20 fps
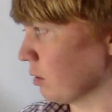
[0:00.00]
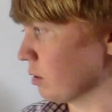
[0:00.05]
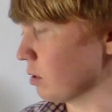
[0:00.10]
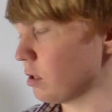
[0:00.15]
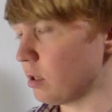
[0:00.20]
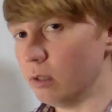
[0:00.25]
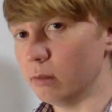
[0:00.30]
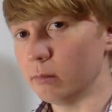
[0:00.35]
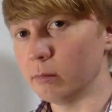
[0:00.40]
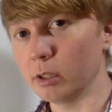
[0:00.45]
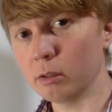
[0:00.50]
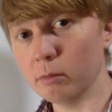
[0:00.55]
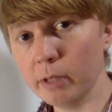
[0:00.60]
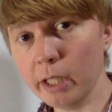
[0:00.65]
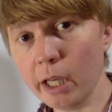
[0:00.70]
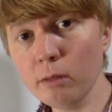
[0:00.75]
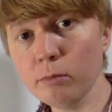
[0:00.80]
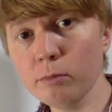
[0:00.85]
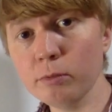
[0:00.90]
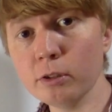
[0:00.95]
sum, it can be
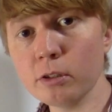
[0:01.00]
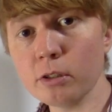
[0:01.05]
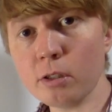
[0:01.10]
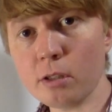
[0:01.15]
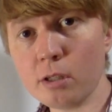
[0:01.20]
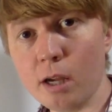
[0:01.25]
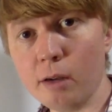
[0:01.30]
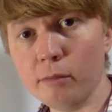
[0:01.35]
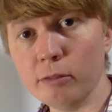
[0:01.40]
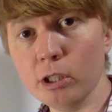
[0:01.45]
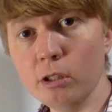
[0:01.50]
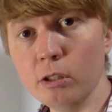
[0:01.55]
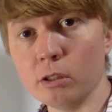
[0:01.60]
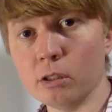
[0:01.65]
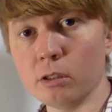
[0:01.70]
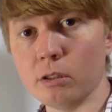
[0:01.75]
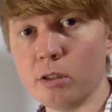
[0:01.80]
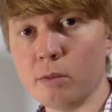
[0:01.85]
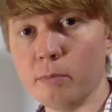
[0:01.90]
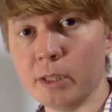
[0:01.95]
helpful just to have a look at
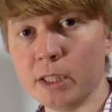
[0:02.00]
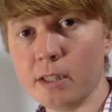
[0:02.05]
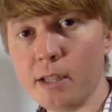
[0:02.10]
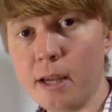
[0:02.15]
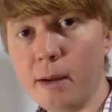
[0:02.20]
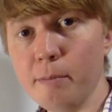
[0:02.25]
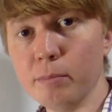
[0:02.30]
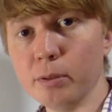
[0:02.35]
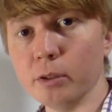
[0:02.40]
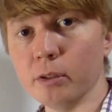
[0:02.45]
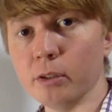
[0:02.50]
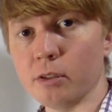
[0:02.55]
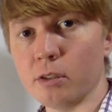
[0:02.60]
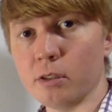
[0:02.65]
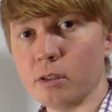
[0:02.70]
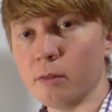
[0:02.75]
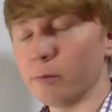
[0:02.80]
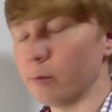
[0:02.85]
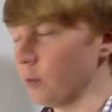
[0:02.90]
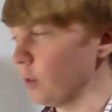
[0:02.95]
some examples
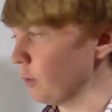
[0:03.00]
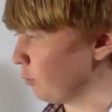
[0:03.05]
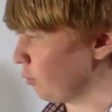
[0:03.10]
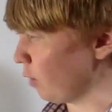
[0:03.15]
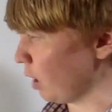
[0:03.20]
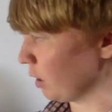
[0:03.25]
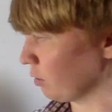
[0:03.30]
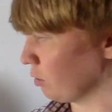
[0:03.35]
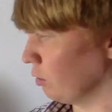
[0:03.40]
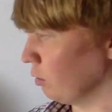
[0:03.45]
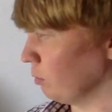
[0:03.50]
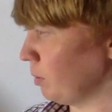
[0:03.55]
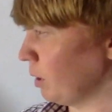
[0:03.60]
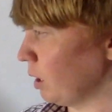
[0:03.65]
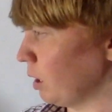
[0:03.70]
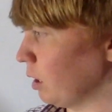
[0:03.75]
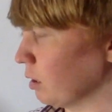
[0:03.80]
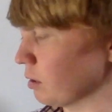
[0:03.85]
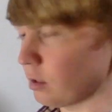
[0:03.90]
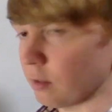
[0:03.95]
of the fractional
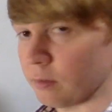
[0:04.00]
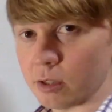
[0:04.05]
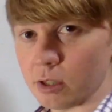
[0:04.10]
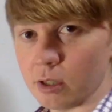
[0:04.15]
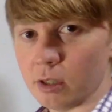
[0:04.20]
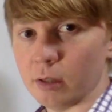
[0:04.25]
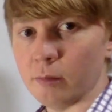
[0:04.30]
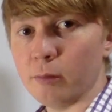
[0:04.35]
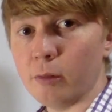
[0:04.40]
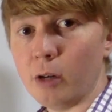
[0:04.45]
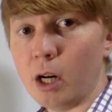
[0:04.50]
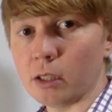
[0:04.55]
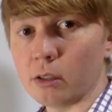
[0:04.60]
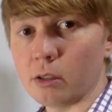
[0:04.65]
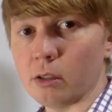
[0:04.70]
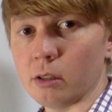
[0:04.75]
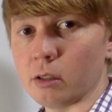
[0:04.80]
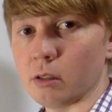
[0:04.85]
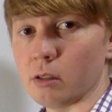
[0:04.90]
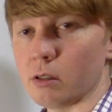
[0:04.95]
part of certain
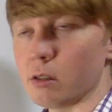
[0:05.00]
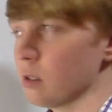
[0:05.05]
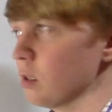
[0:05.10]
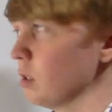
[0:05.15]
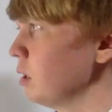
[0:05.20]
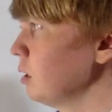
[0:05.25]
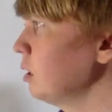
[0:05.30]
fractions.